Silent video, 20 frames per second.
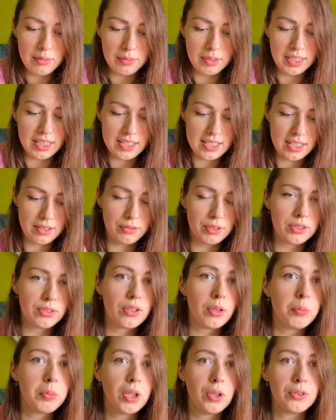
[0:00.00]
because I want
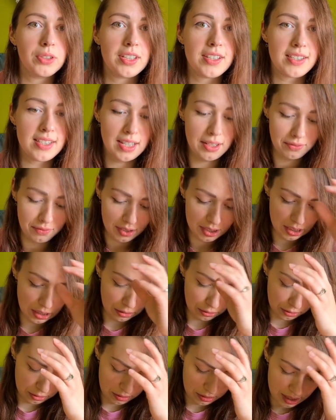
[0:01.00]
to upload the same
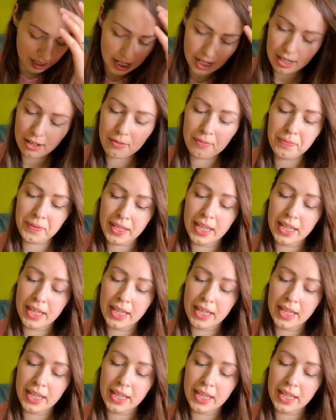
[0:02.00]
video today.